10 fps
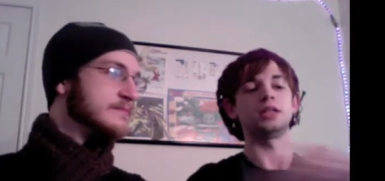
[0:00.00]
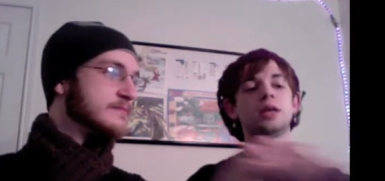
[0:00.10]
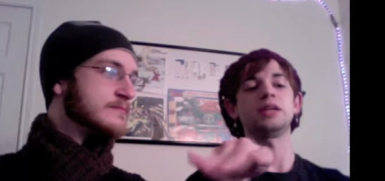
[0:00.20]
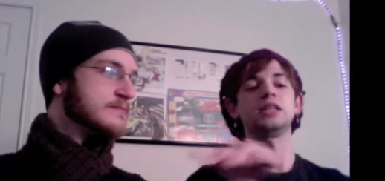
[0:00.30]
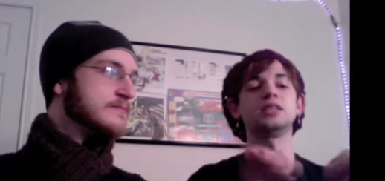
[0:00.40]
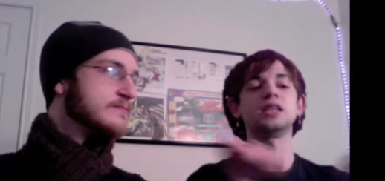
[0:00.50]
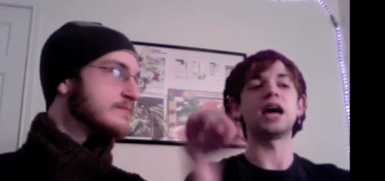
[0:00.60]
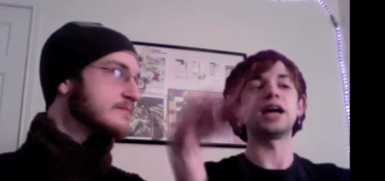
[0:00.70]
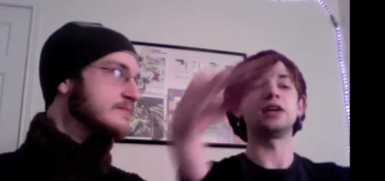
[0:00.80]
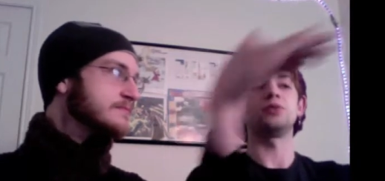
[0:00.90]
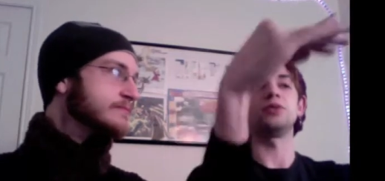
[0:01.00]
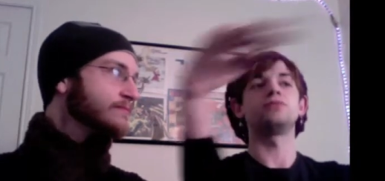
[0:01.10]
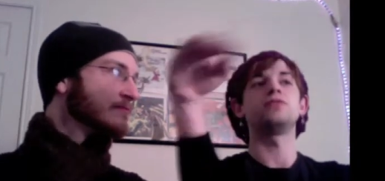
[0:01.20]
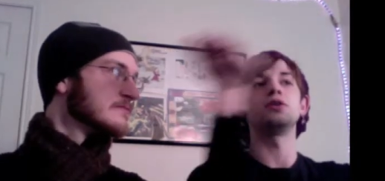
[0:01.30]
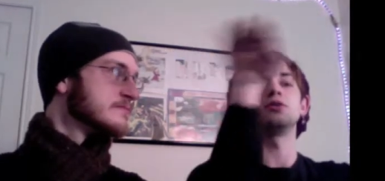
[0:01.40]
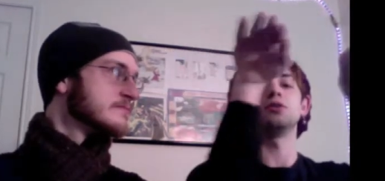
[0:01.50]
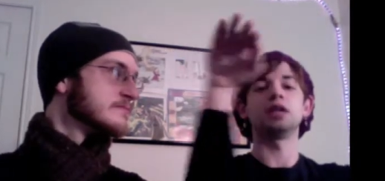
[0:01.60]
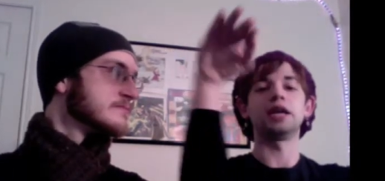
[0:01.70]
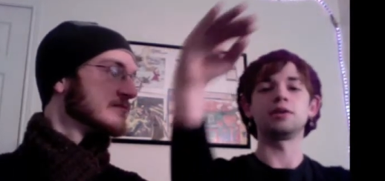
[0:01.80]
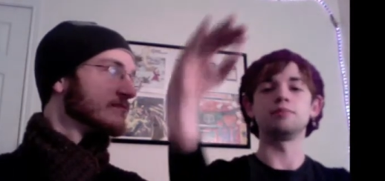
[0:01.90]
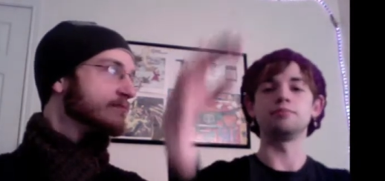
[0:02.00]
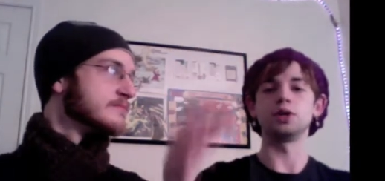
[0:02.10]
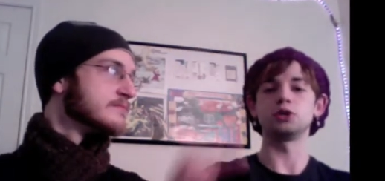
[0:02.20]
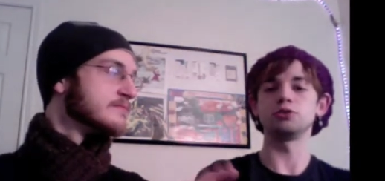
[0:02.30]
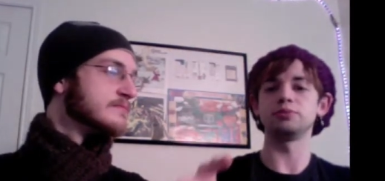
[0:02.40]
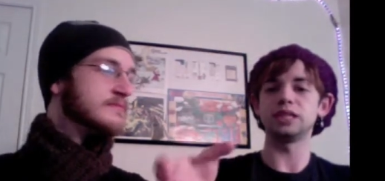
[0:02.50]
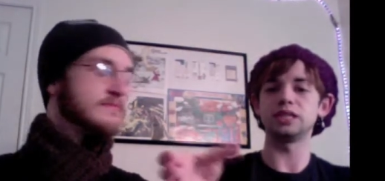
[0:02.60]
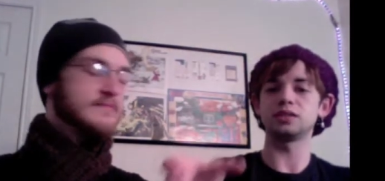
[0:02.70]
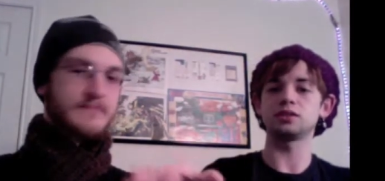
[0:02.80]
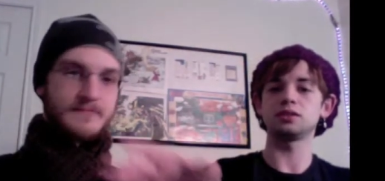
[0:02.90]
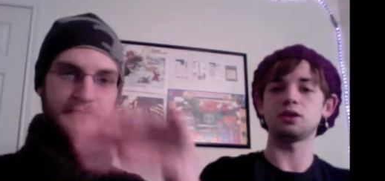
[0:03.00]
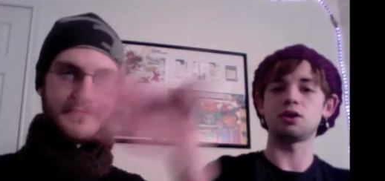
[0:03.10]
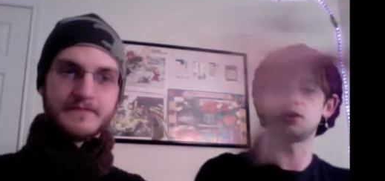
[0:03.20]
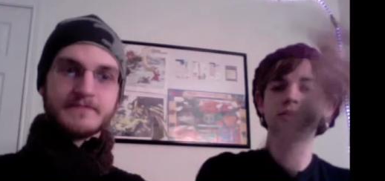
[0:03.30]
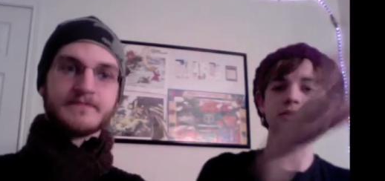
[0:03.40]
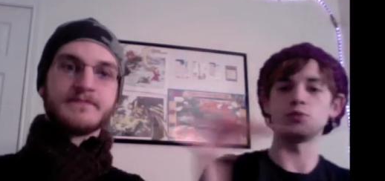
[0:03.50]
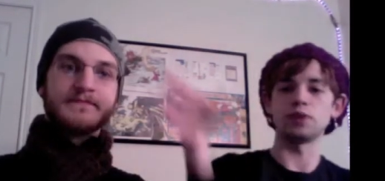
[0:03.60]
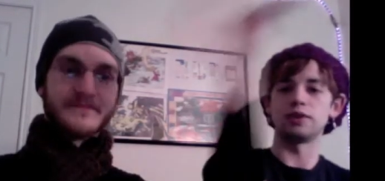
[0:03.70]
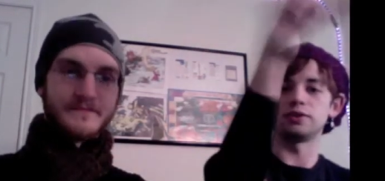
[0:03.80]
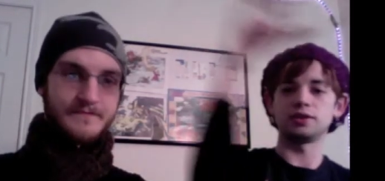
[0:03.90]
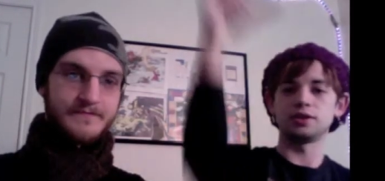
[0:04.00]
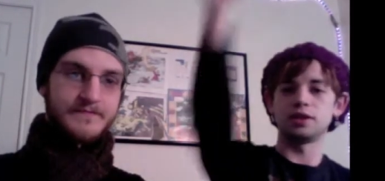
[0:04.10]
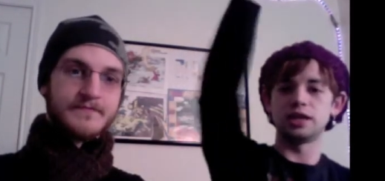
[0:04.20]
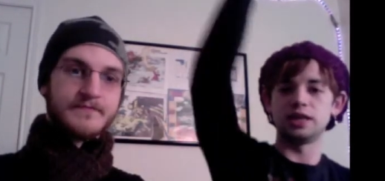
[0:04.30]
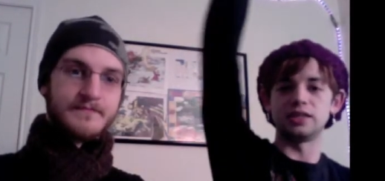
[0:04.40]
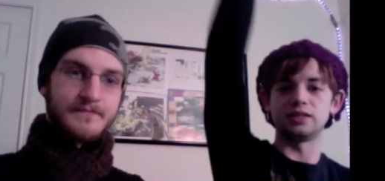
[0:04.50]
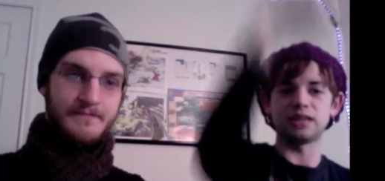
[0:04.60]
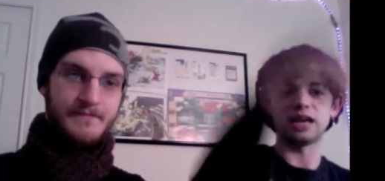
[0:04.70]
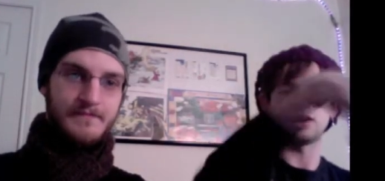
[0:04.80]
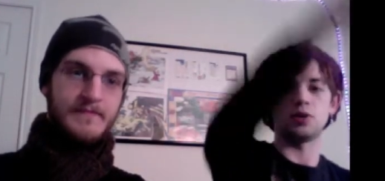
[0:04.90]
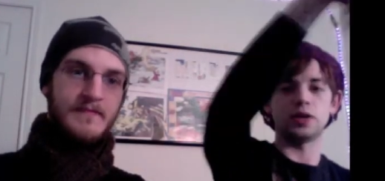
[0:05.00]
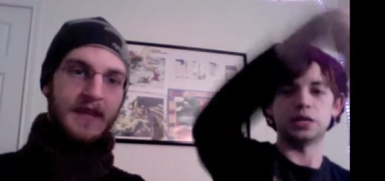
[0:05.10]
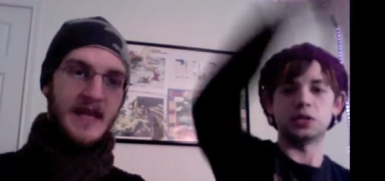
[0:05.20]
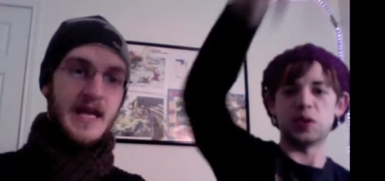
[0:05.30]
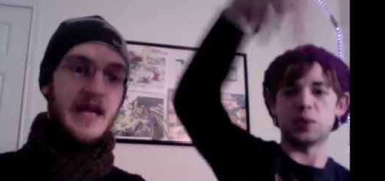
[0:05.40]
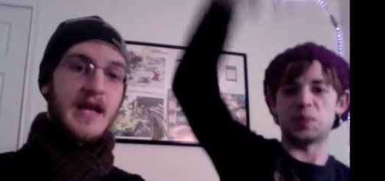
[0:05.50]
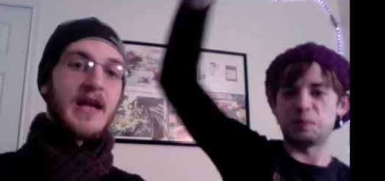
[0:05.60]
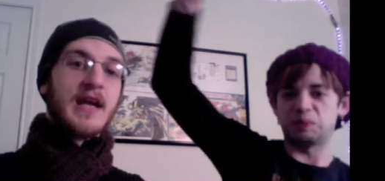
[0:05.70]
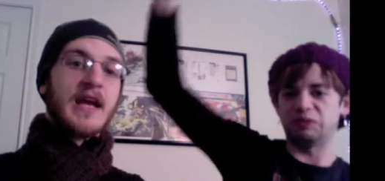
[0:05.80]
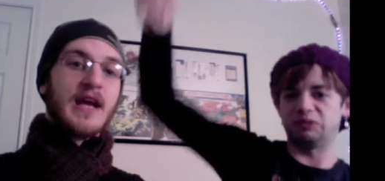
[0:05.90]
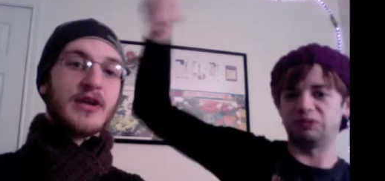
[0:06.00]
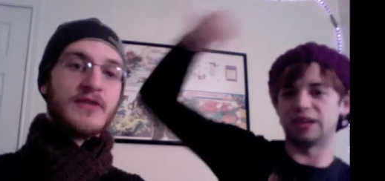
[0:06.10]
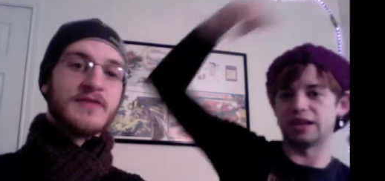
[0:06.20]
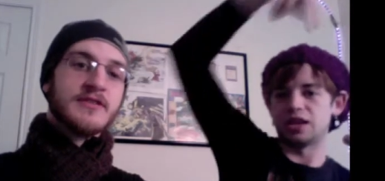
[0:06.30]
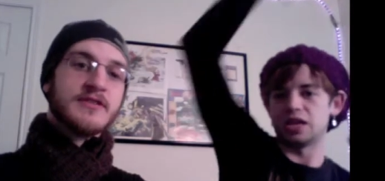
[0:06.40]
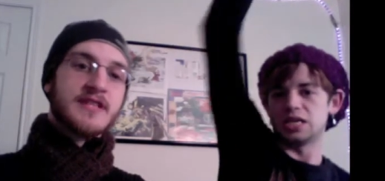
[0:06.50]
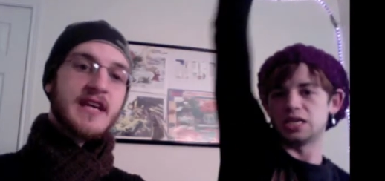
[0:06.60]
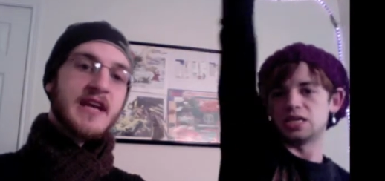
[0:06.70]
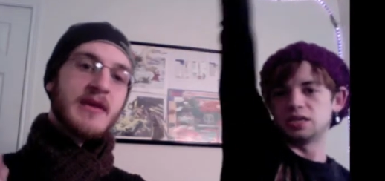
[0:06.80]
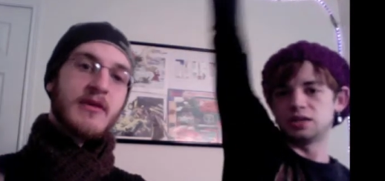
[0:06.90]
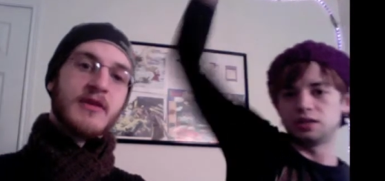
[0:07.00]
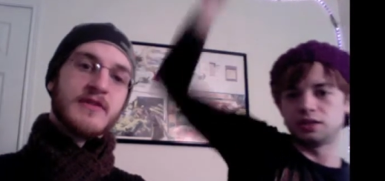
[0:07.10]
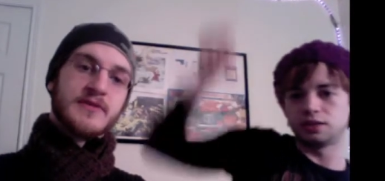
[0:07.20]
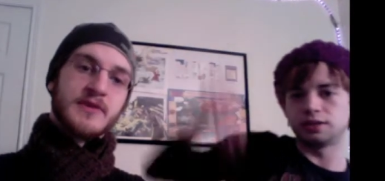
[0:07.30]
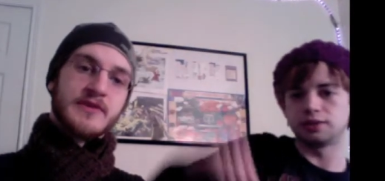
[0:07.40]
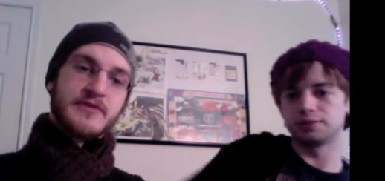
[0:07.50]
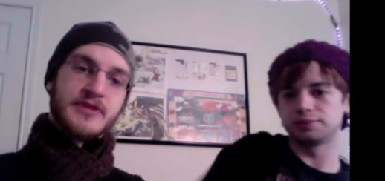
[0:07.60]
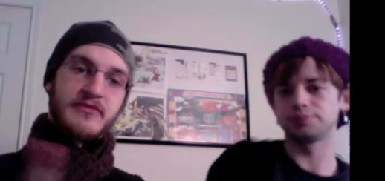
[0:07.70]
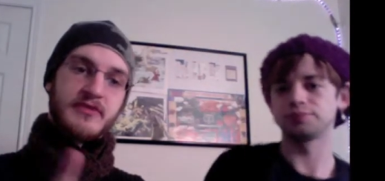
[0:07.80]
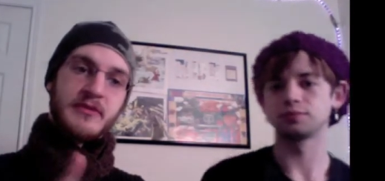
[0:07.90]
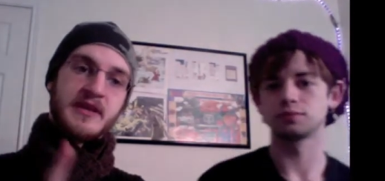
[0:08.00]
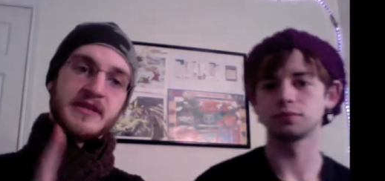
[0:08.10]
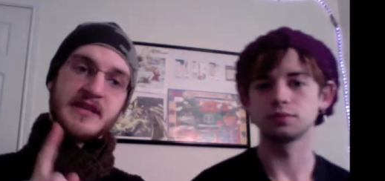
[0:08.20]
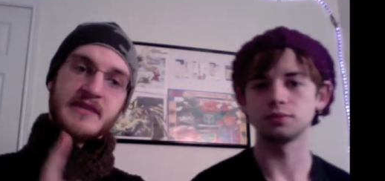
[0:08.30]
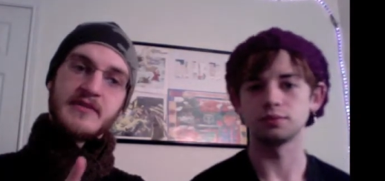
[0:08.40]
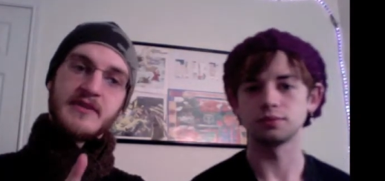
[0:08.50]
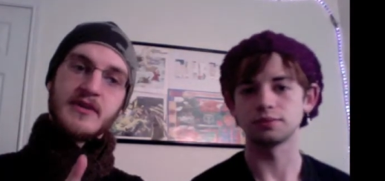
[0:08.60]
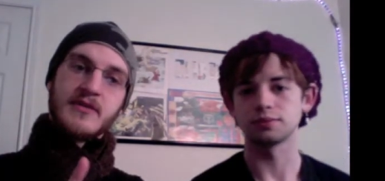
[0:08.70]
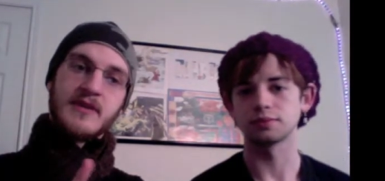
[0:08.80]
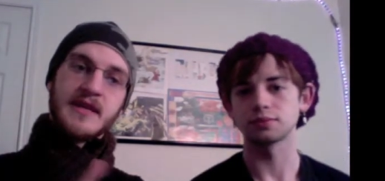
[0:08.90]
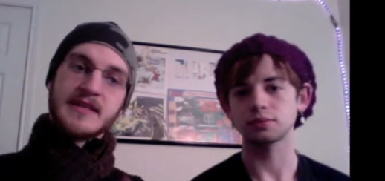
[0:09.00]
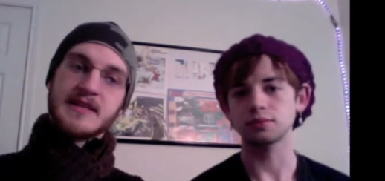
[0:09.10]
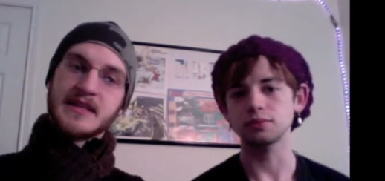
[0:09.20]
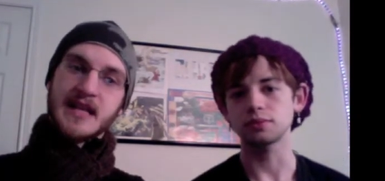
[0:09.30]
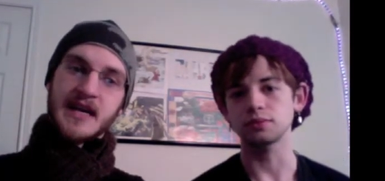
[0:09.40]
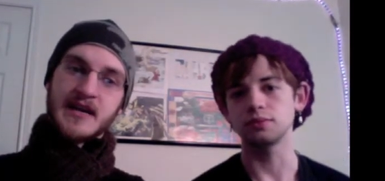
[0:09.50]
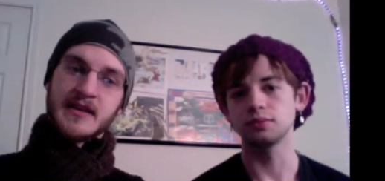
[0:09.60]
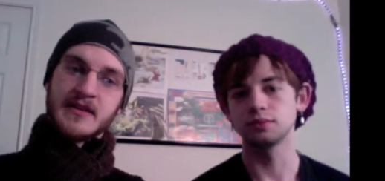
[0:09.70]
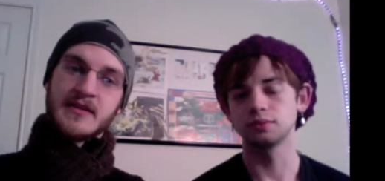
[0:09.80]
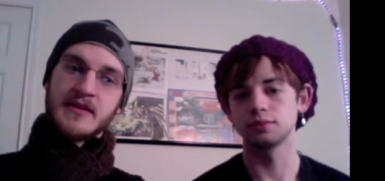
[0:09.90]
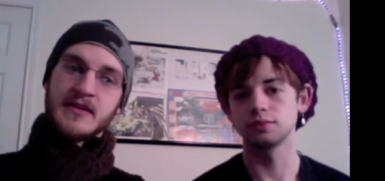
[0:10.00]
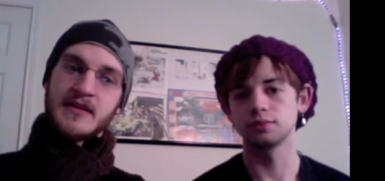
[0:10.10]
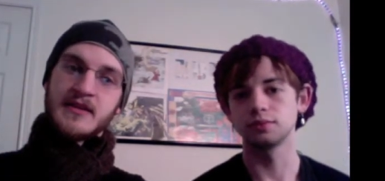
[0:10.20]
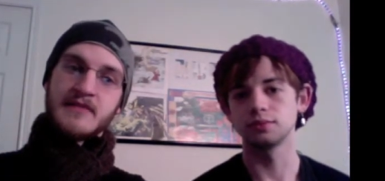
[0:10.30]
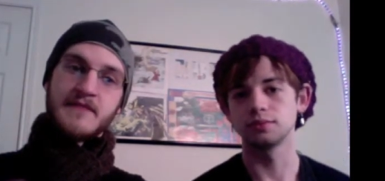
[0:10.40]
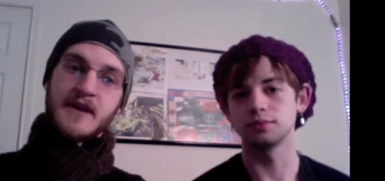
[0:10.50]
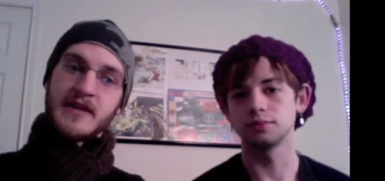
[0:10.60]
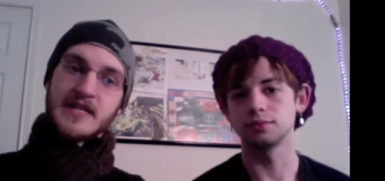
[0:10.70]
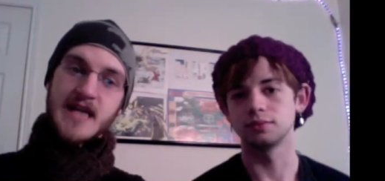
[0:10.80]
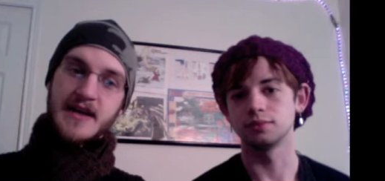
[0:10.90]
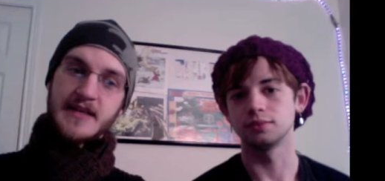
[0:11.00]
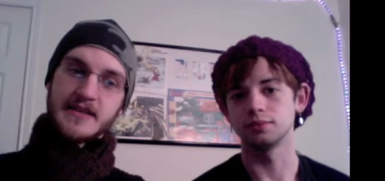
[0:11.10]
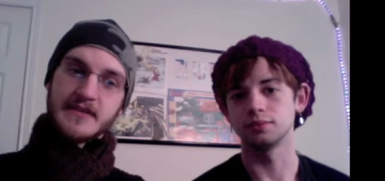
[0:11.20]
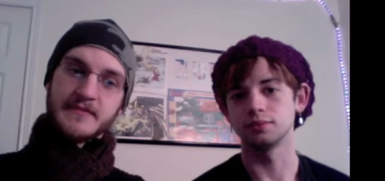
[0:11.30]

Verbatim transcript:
Speaker 1: I mean, it's lined with fungal like mushroom disks mm-hmm. all around mm-hmm. this tower, and he like.
Speaker 2: And you have to understand how hard this was for Geoffrey because even though he didn't like the fairy docket,